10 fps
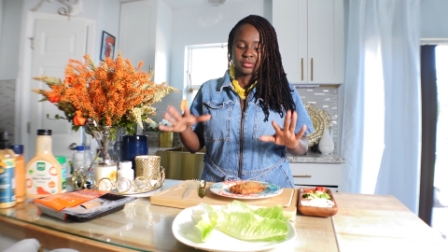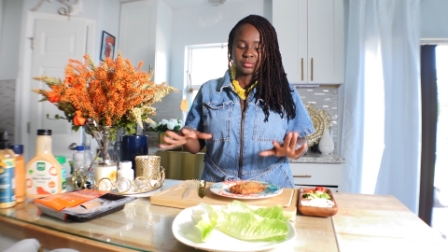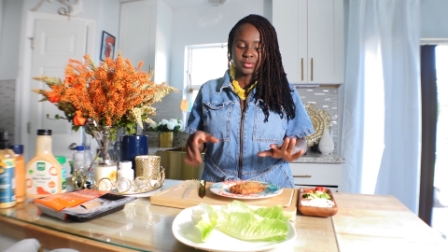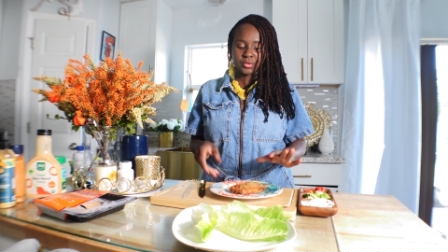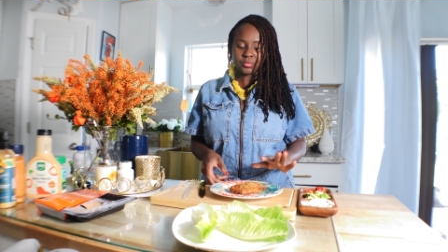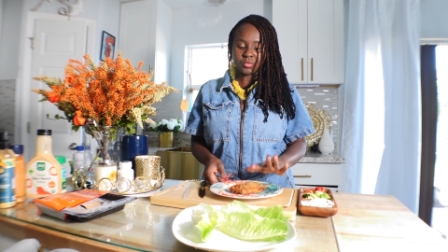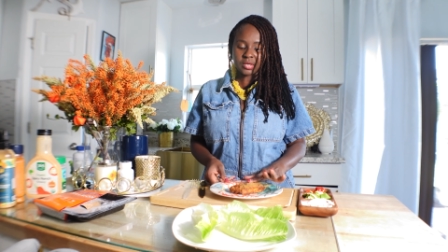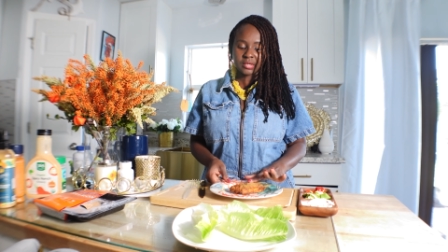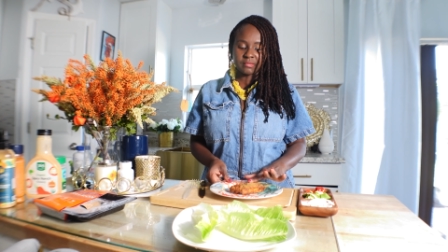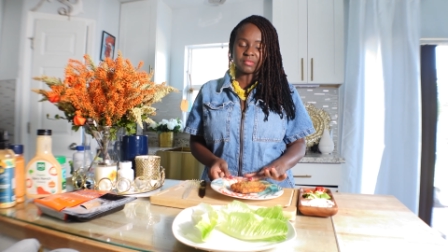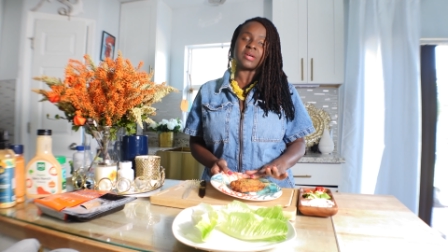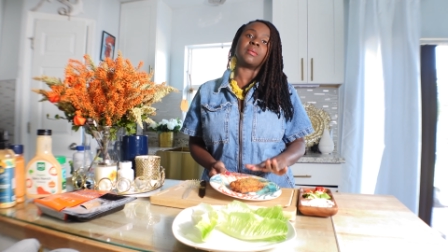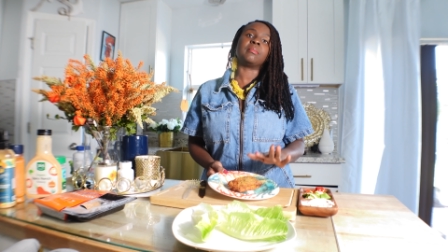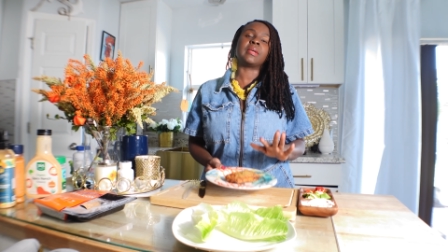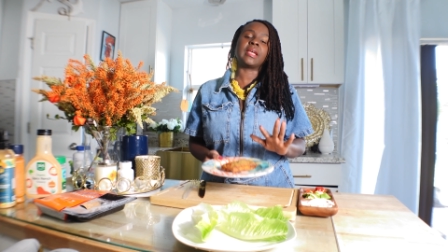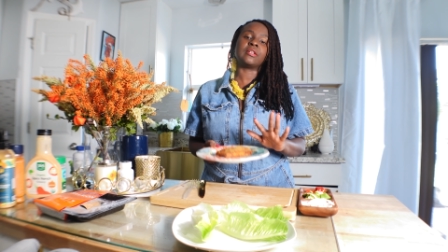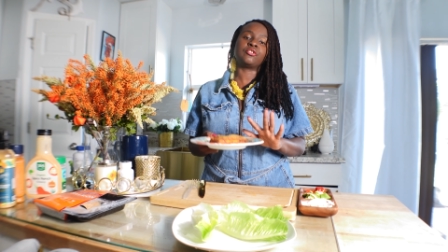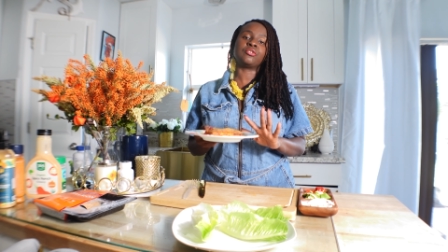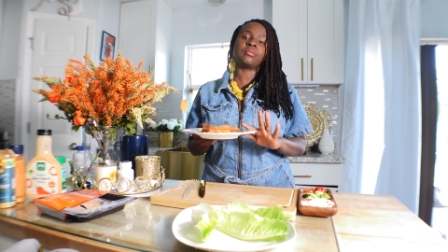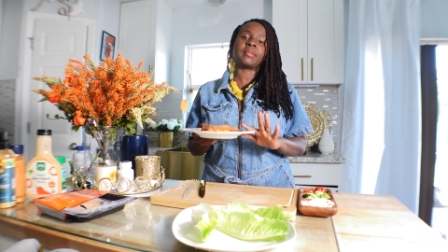throw one of them
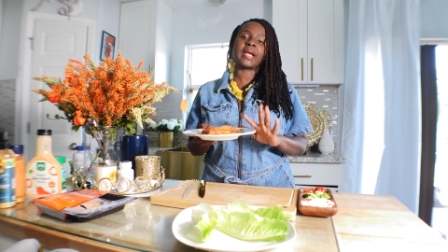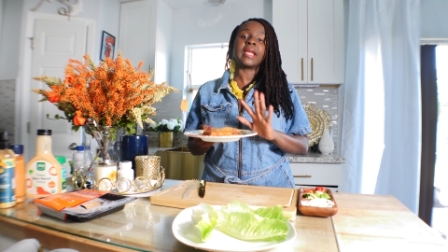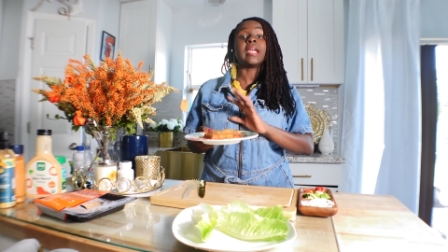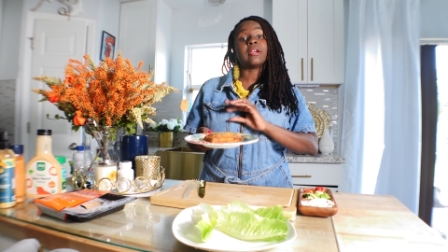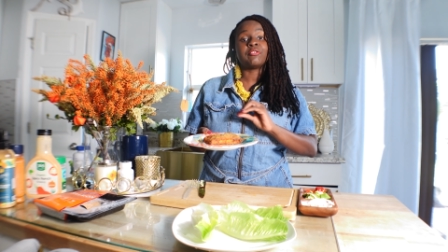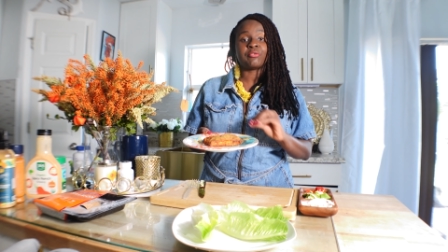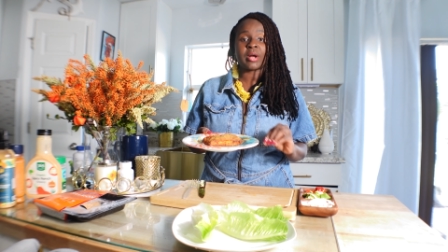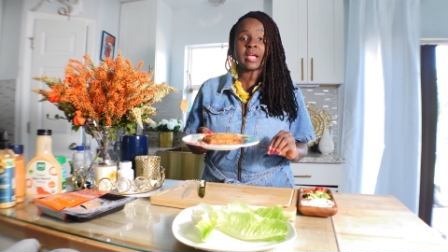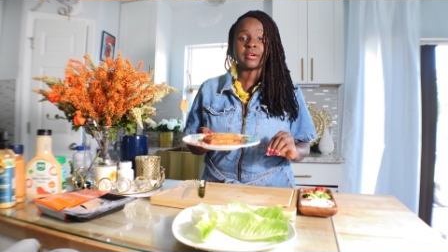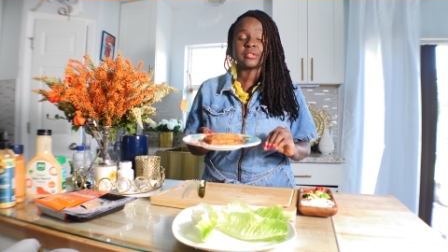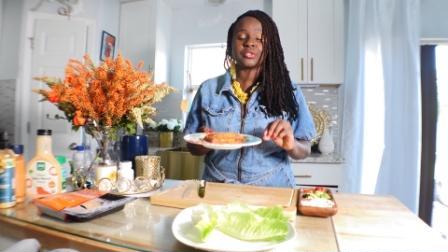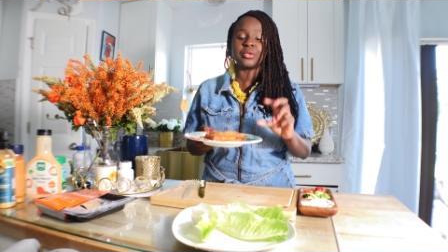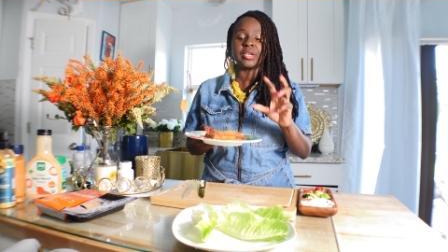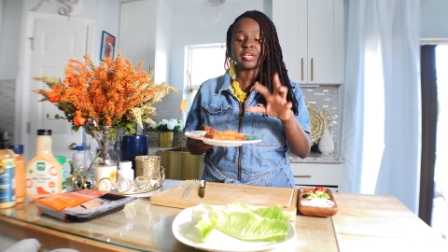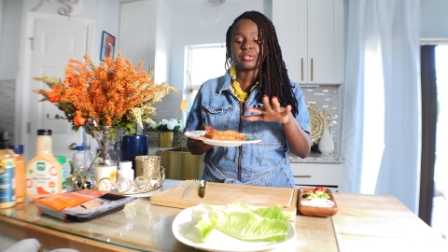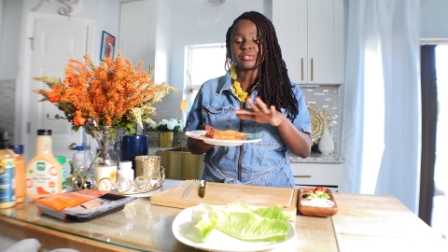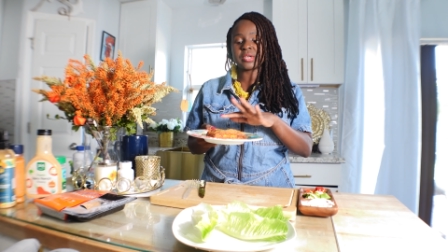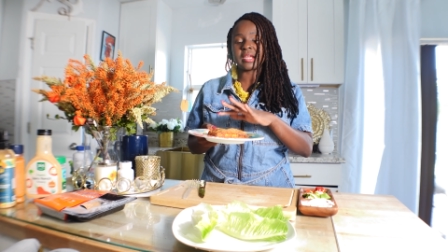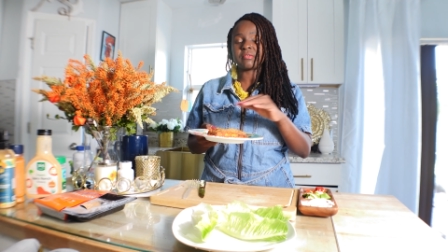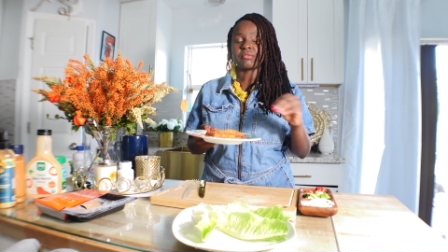into my air fryer so you can use
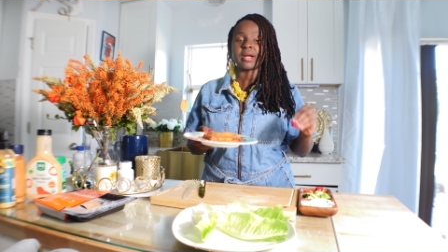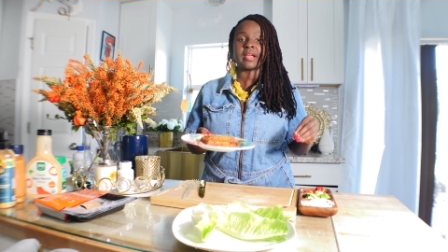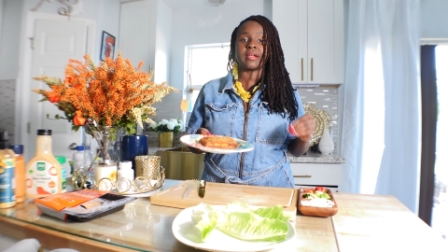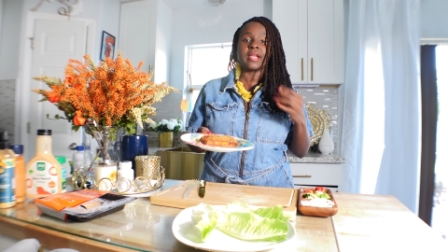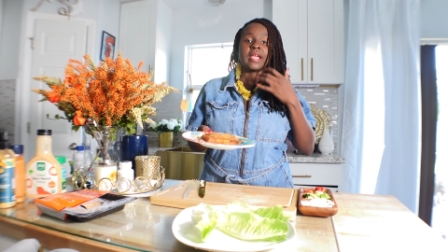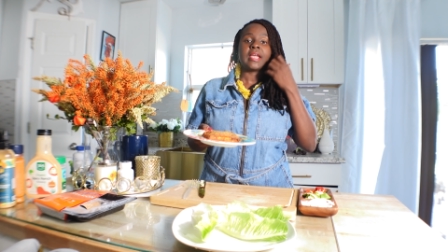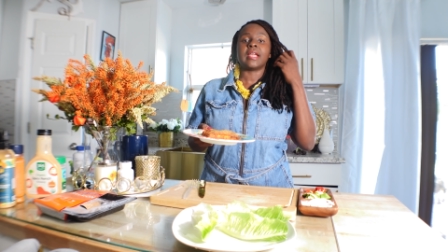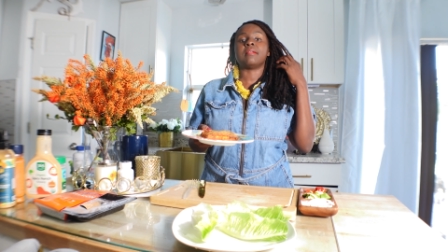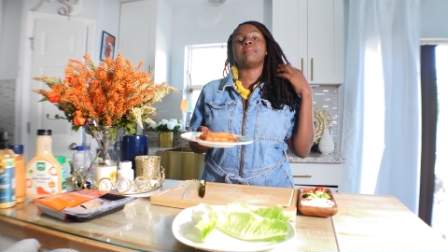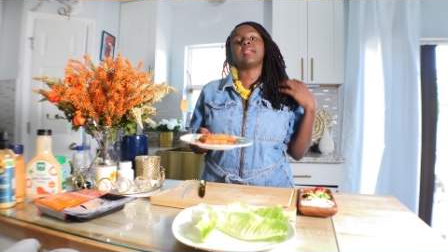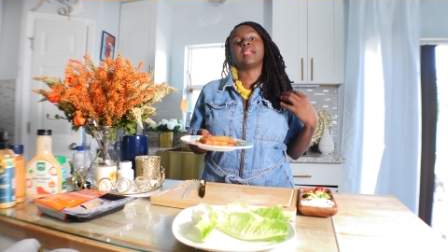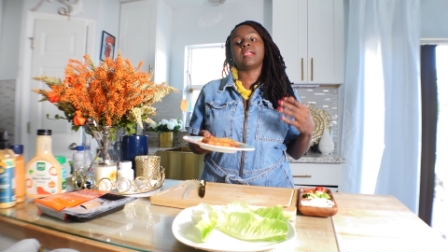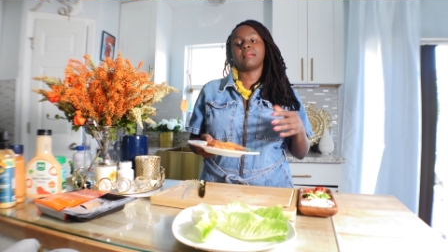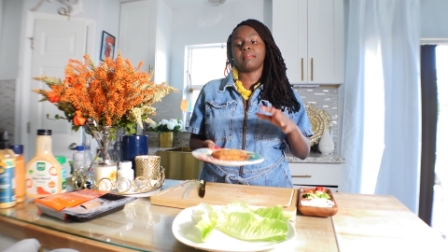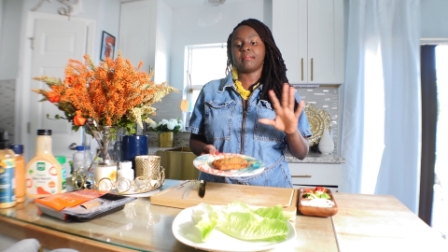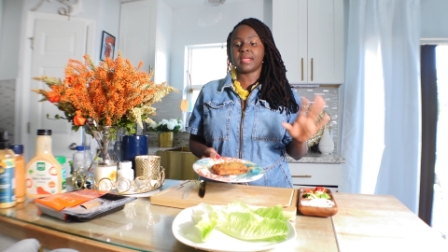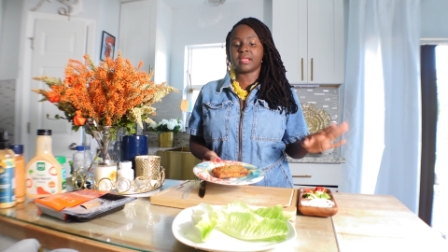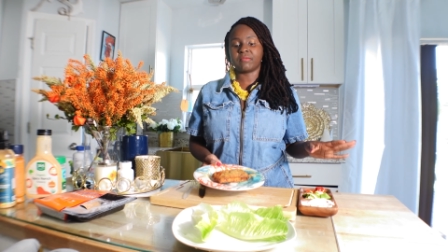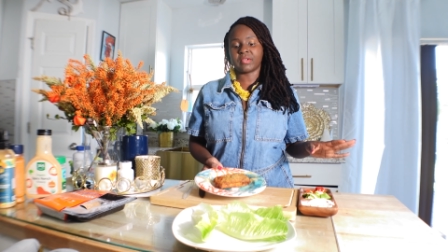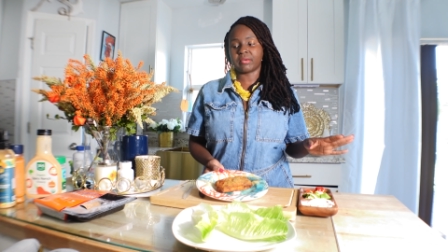your air fryer and make it
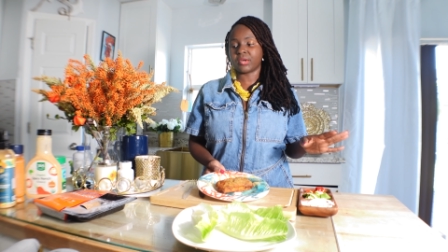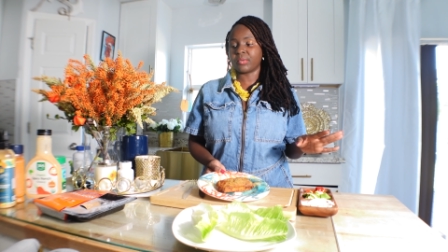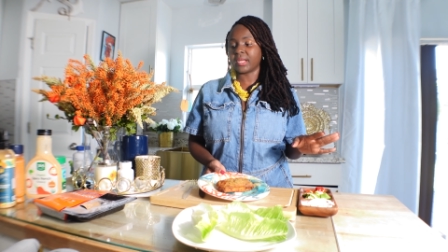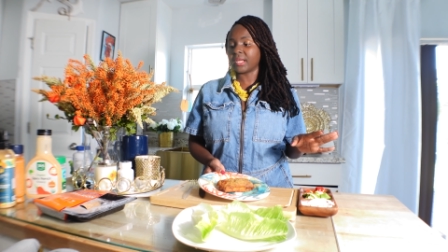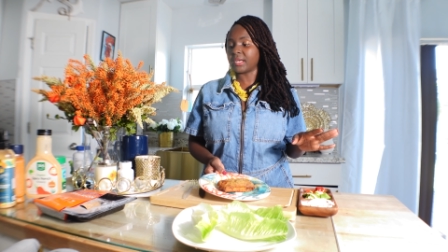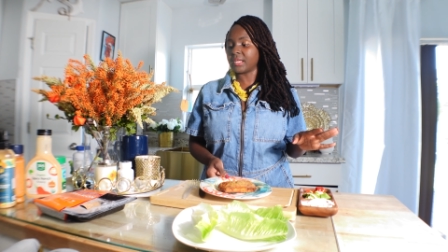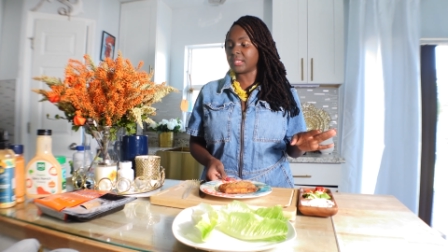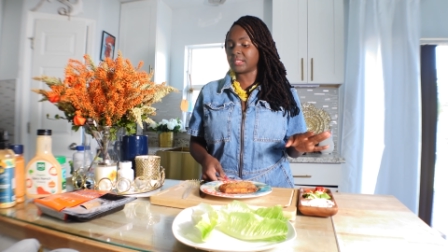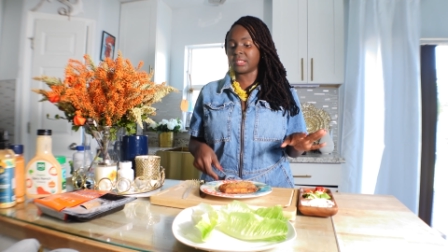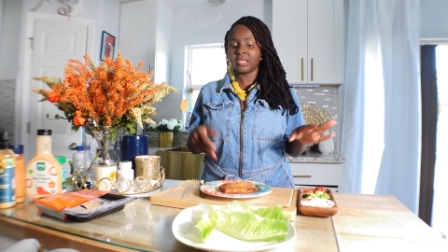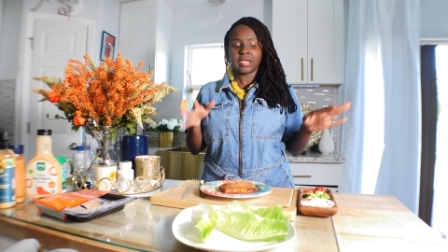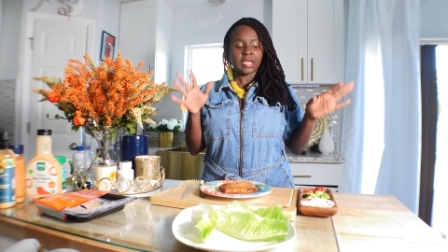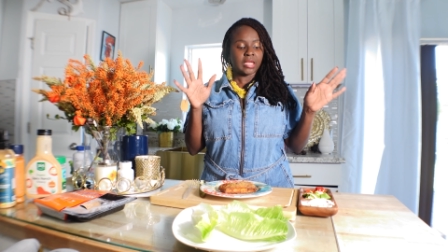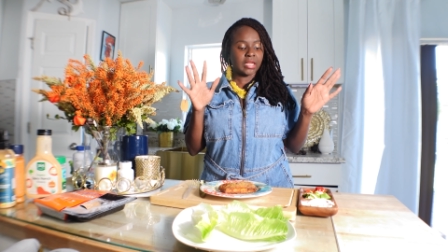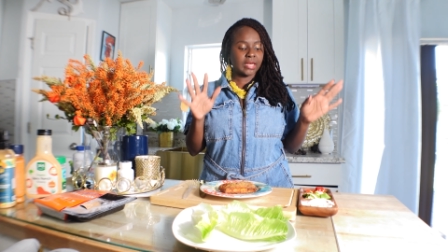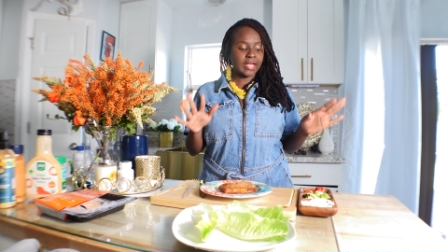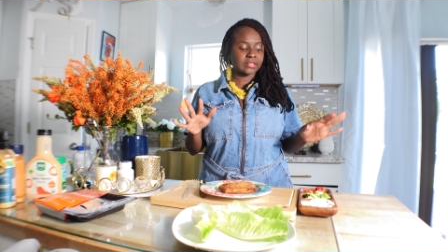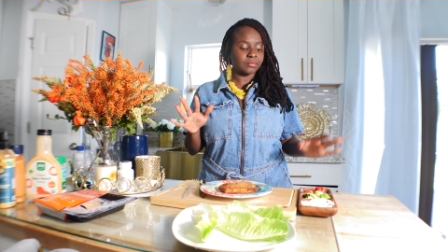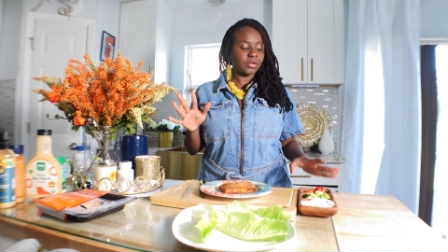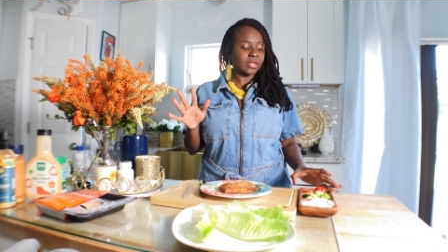make it very quick and easy and
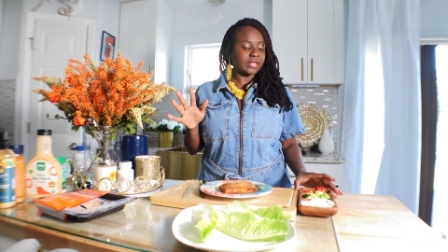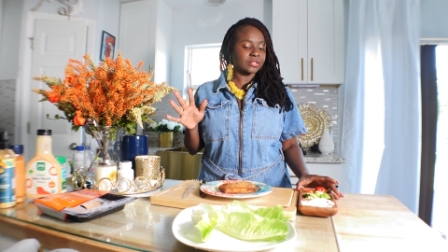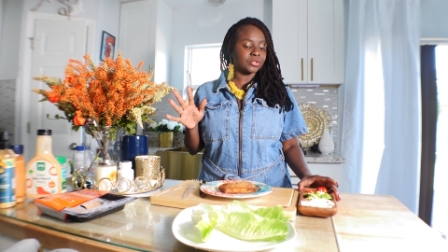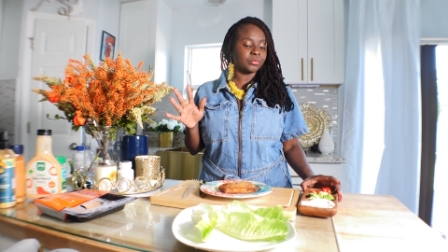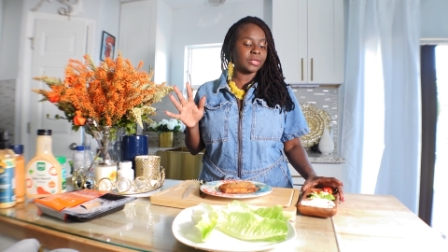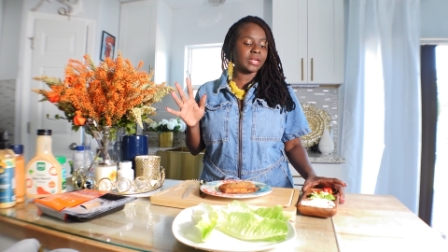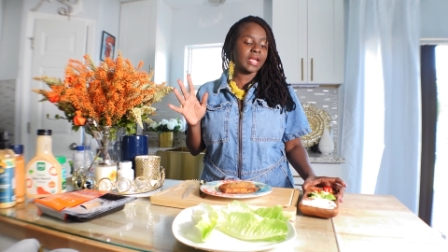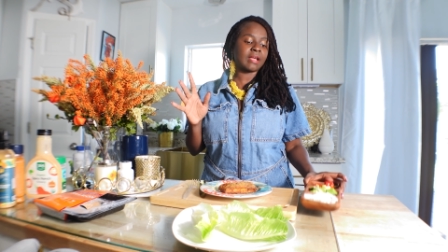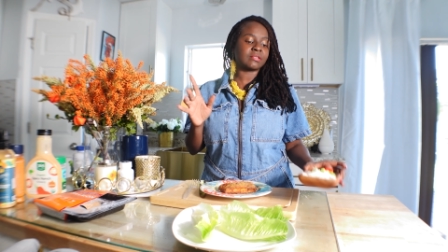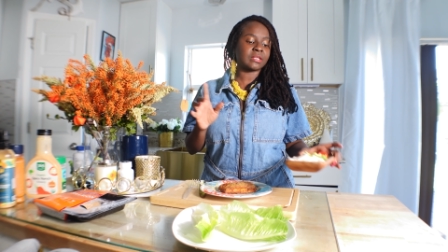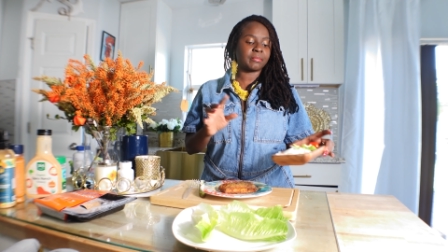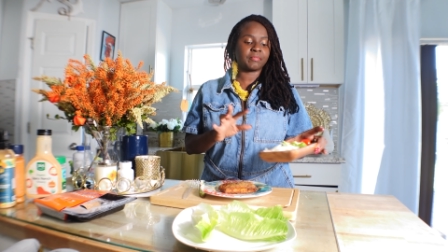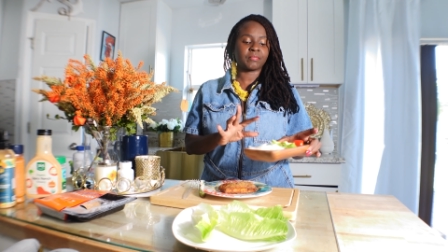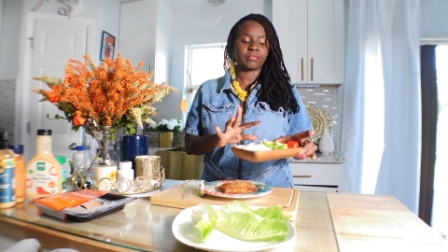that's about it so we're gonna have some